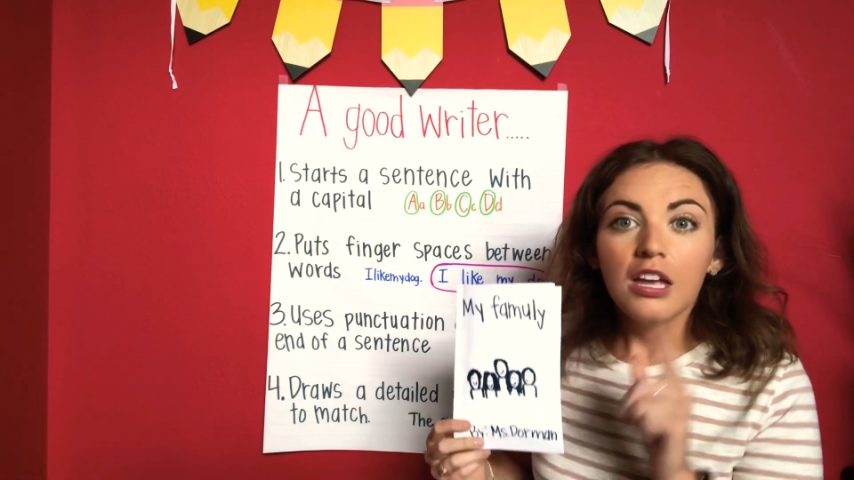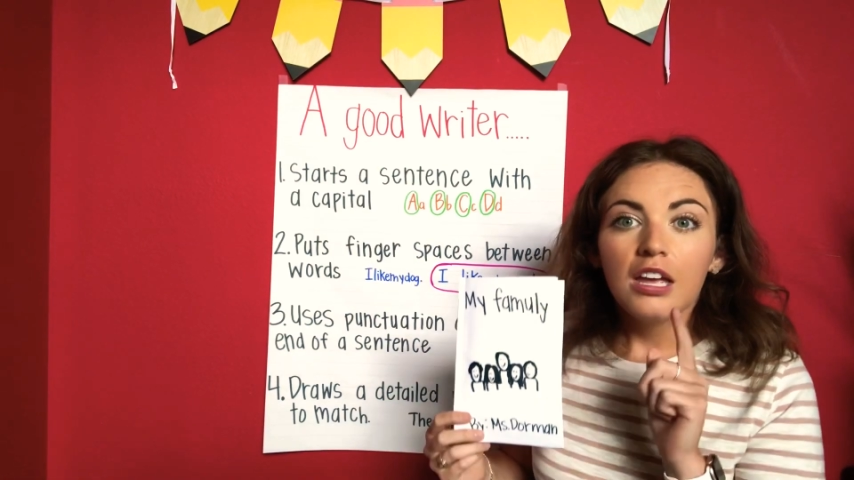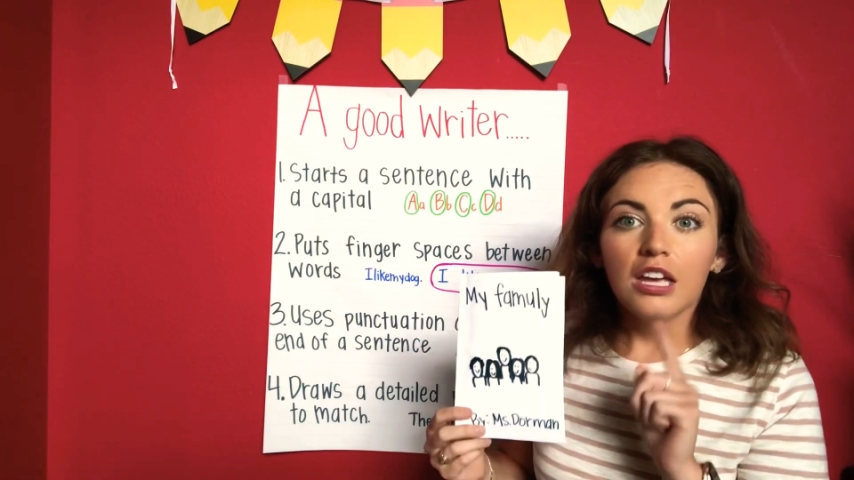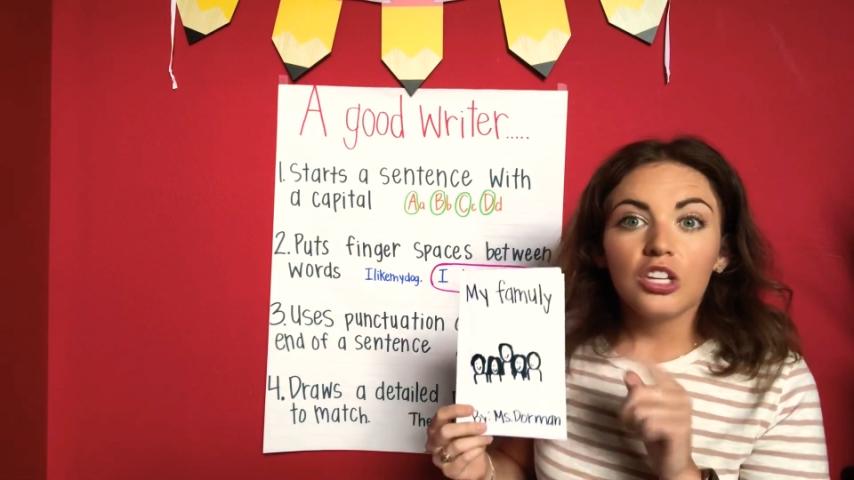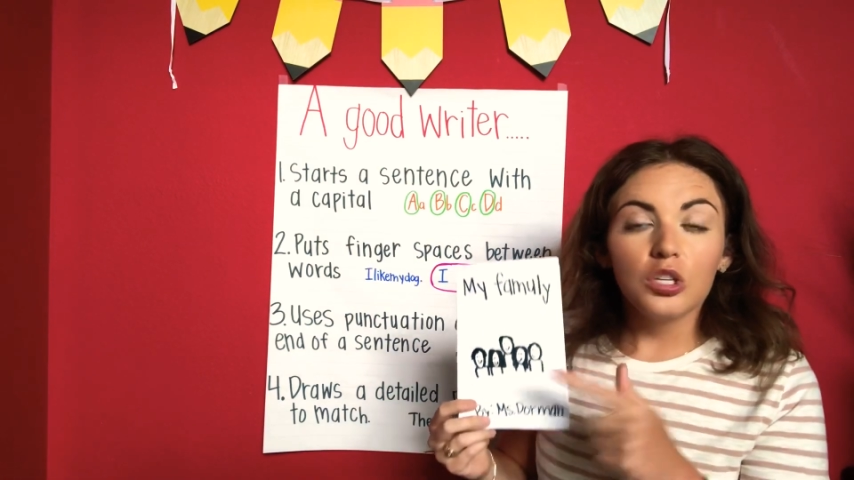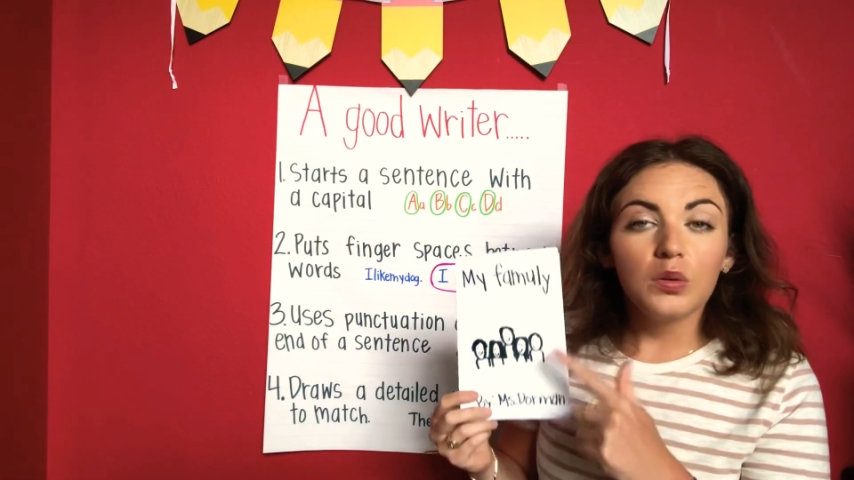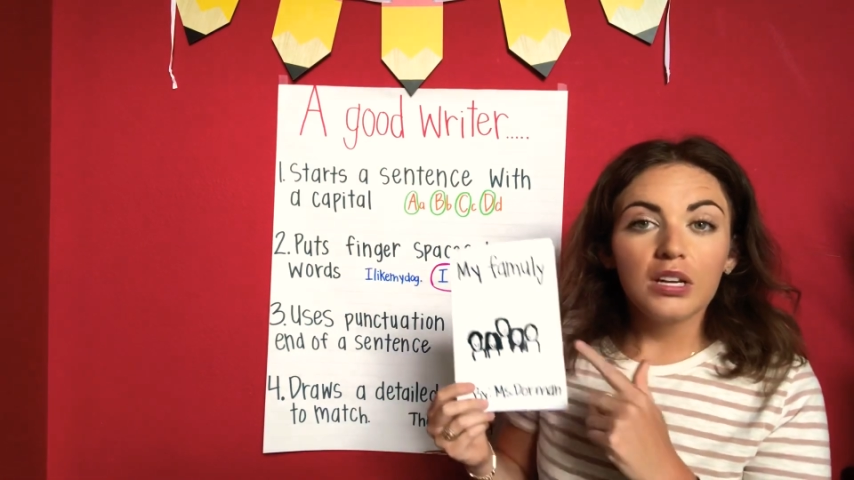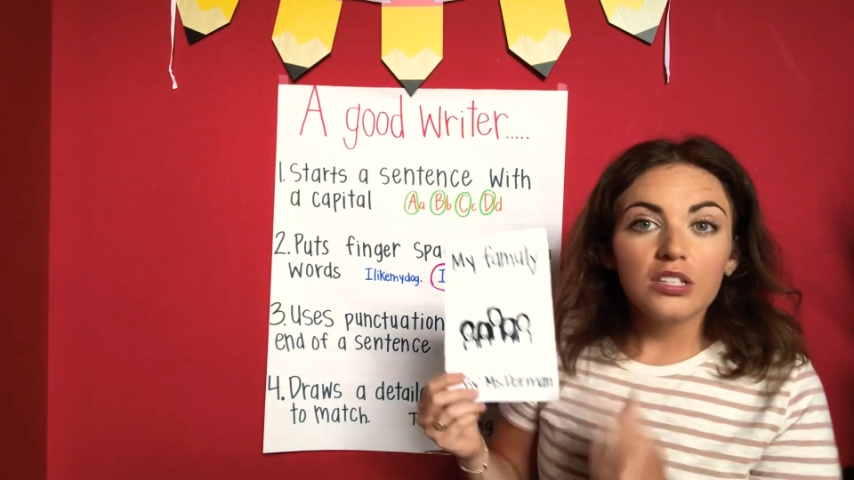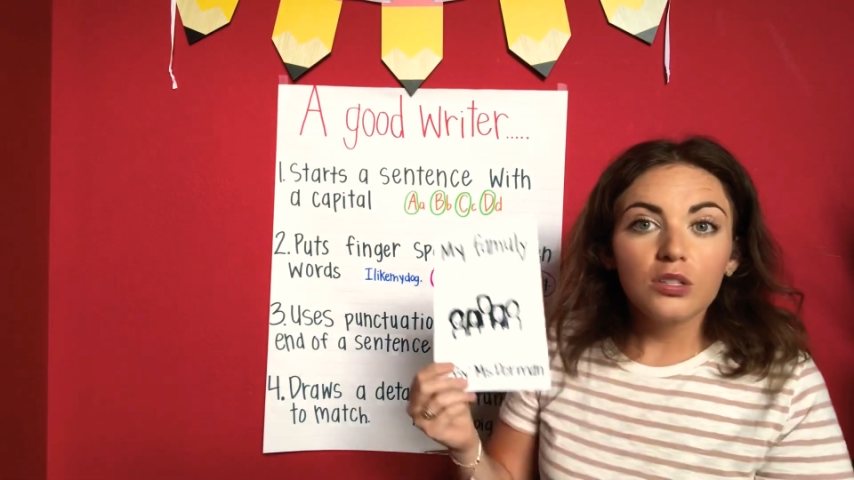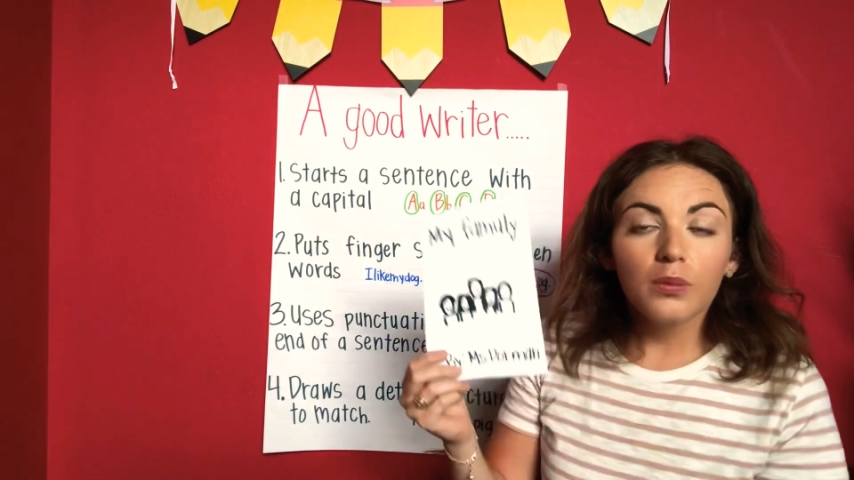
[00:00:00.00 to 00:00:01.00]
and you get
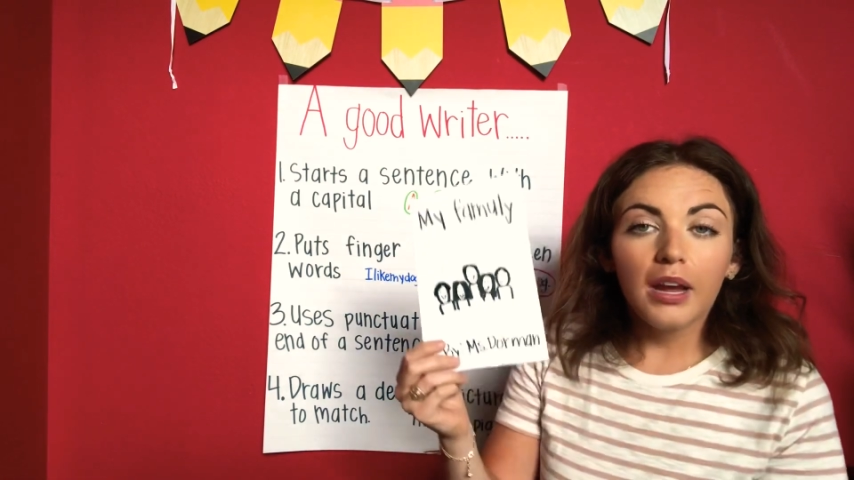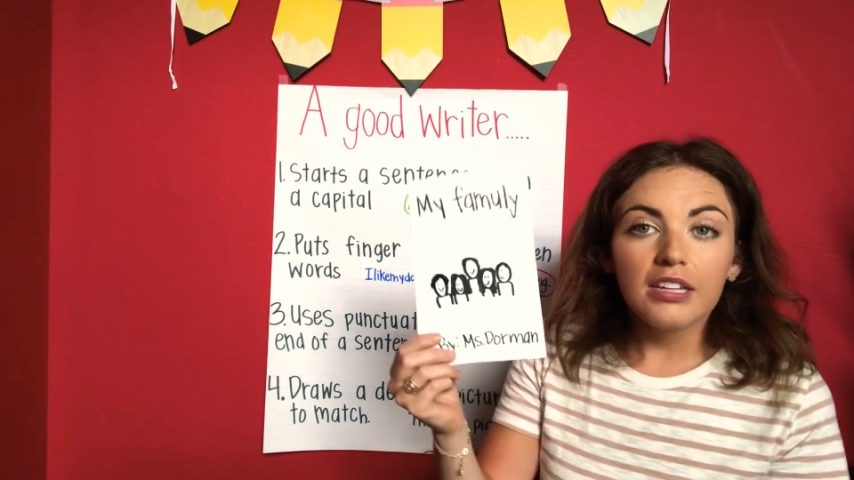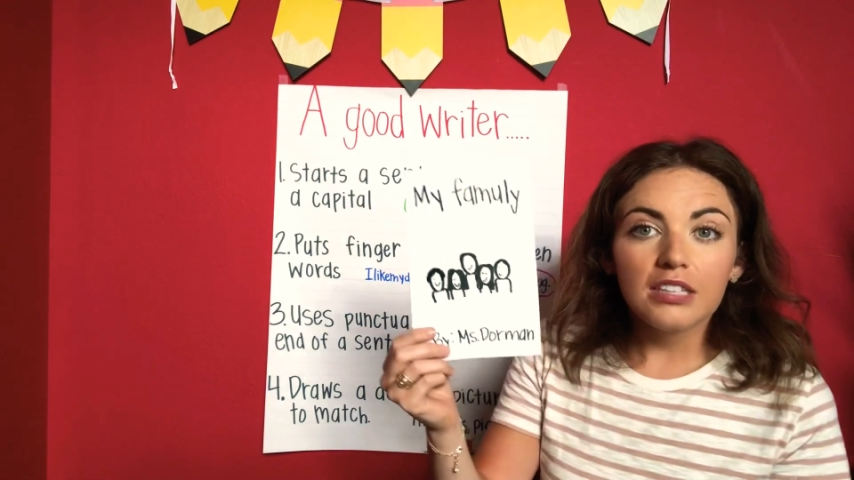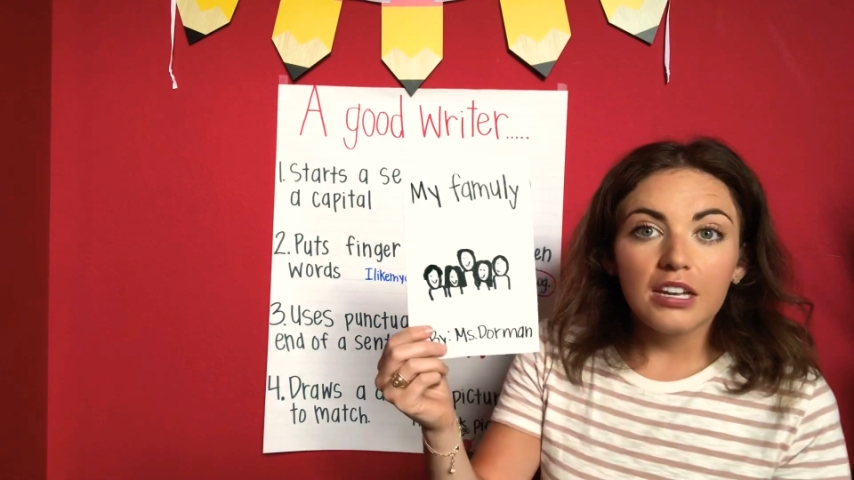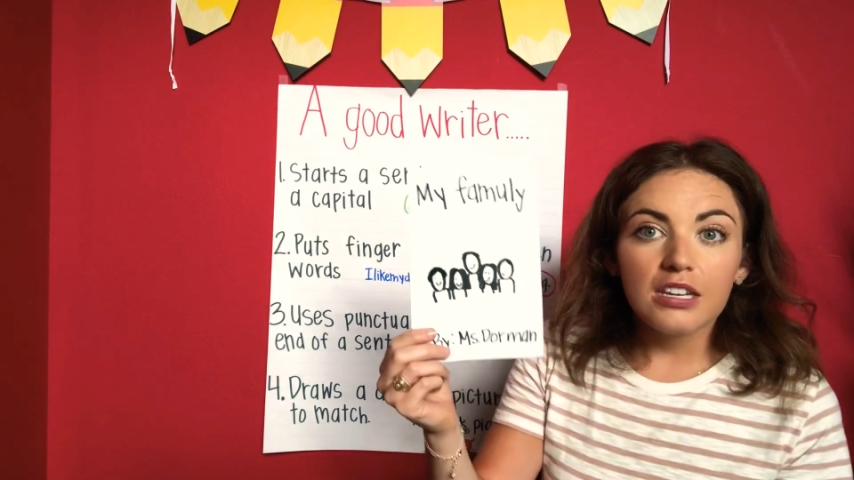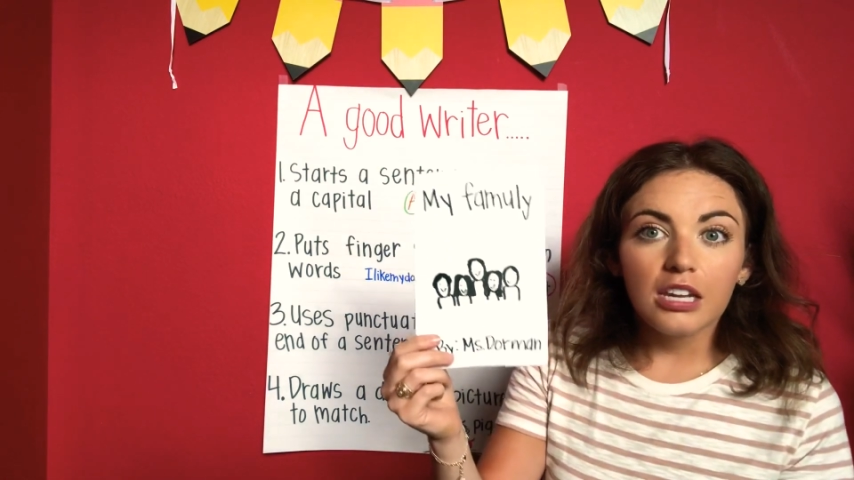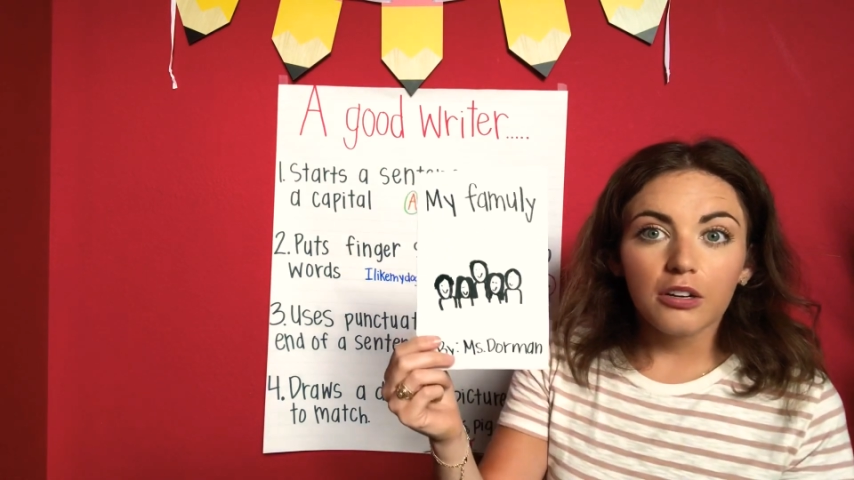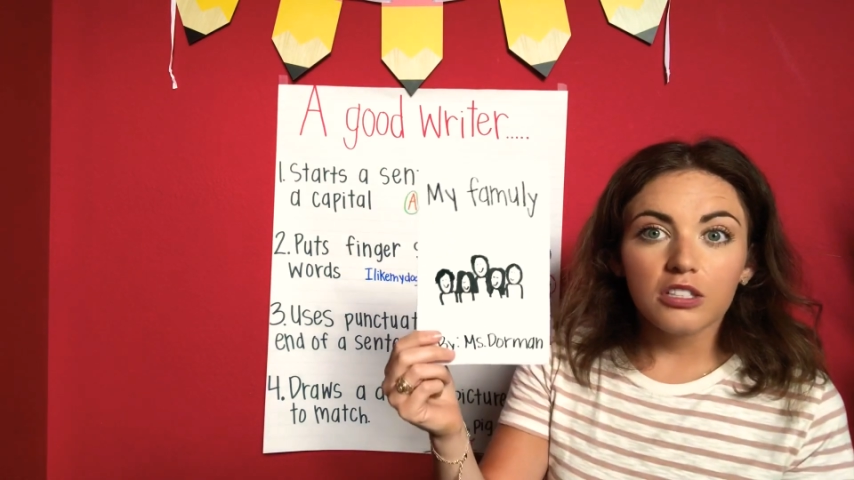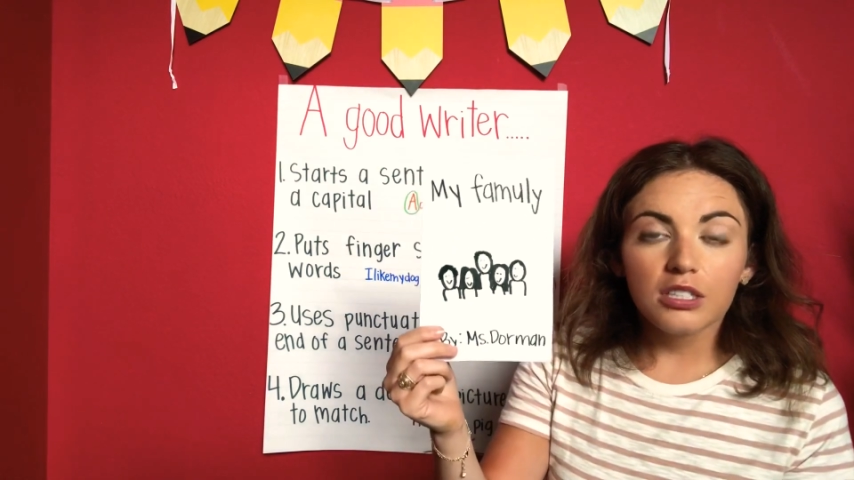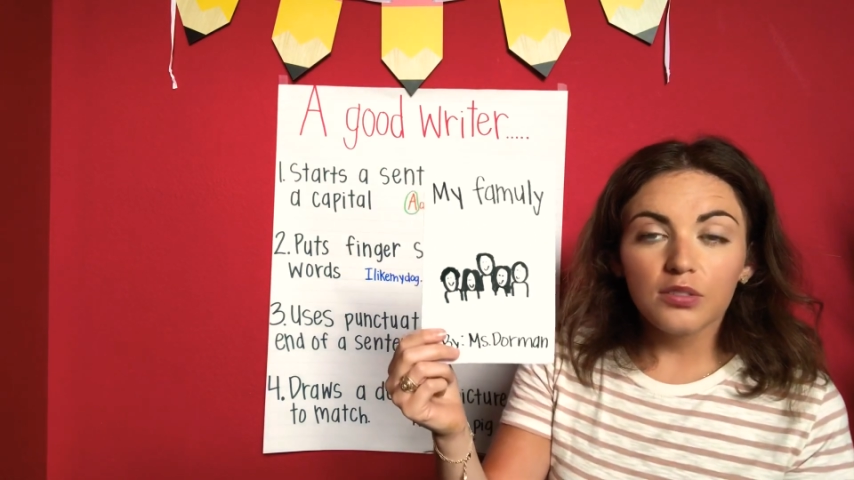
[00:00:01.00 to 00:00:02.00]
to write a
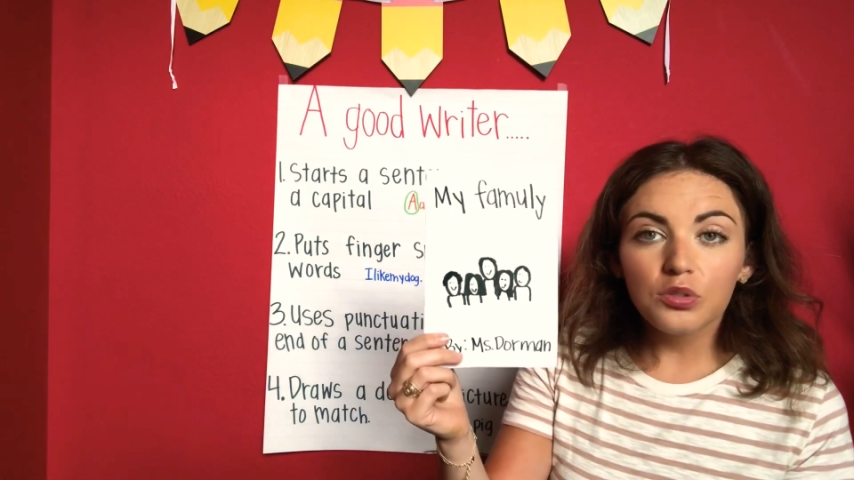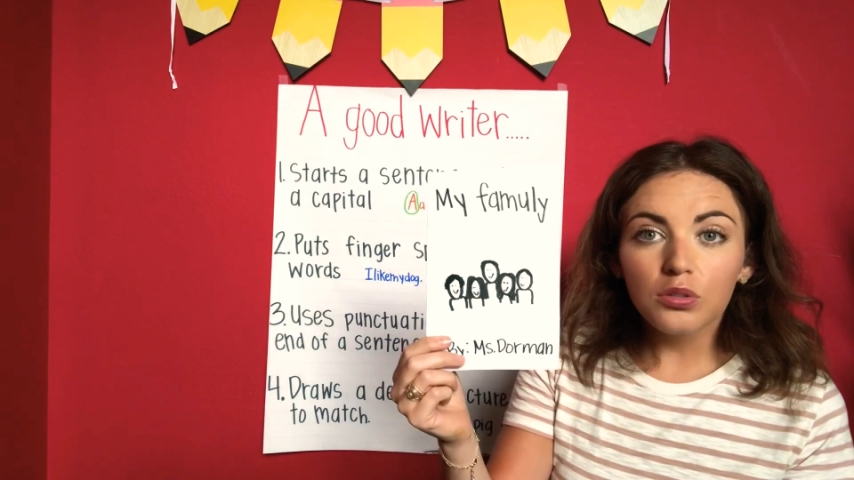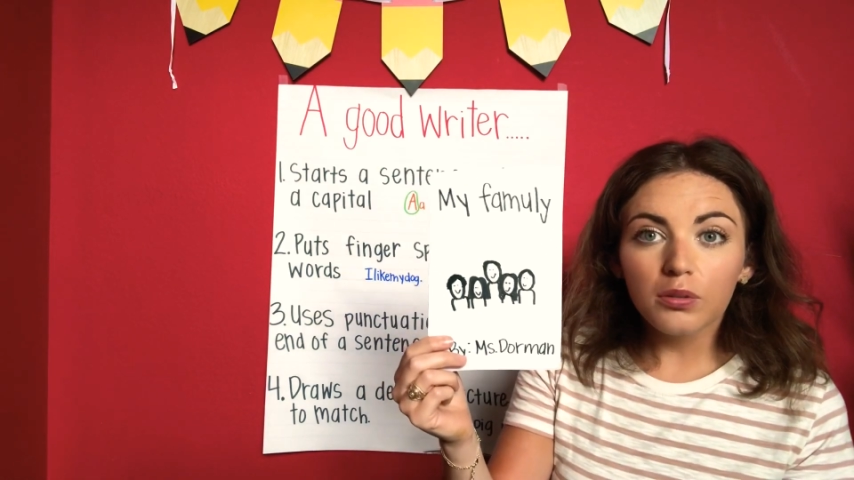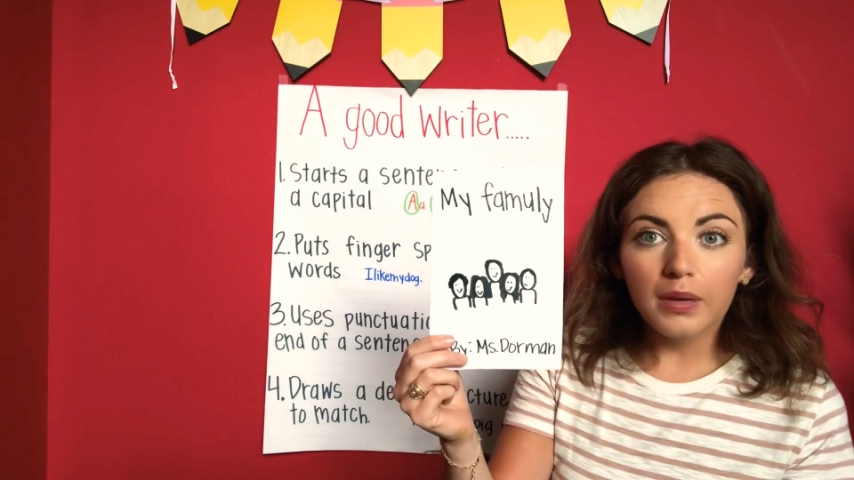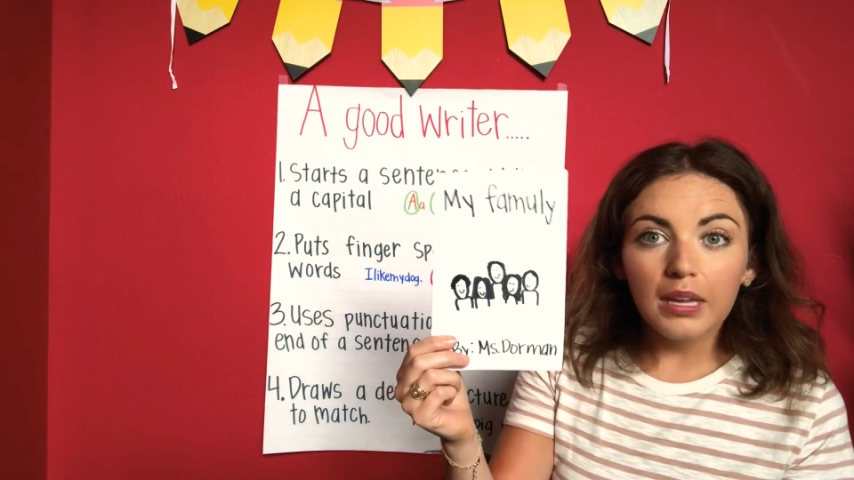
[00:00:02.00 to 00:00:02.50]
narrative story